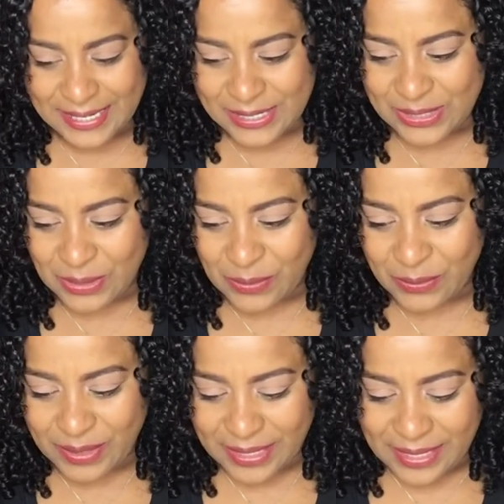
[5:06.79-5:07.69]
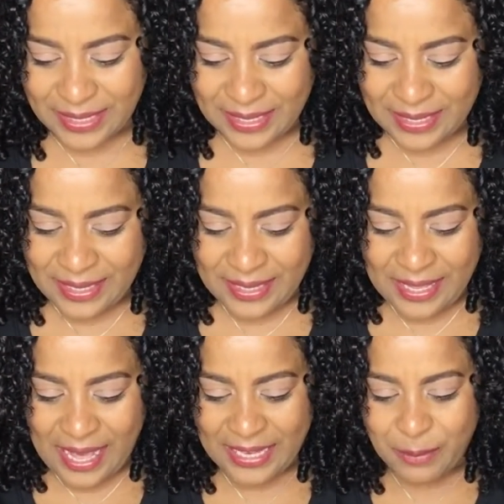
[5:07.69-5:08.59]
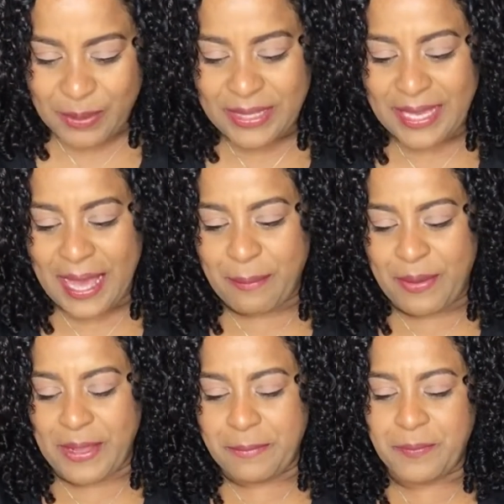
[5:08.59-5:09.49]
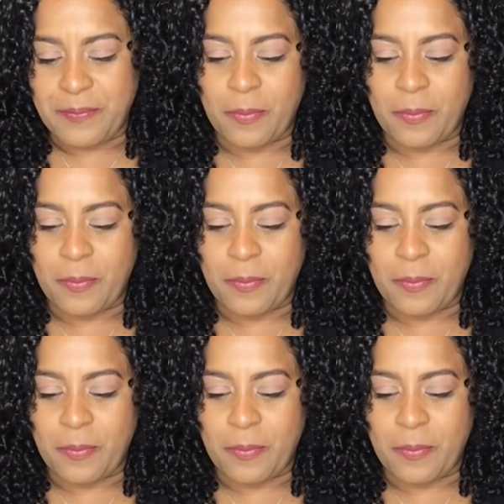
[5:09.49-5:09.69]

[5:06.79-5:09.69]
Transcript: So I'm going to put the cap on,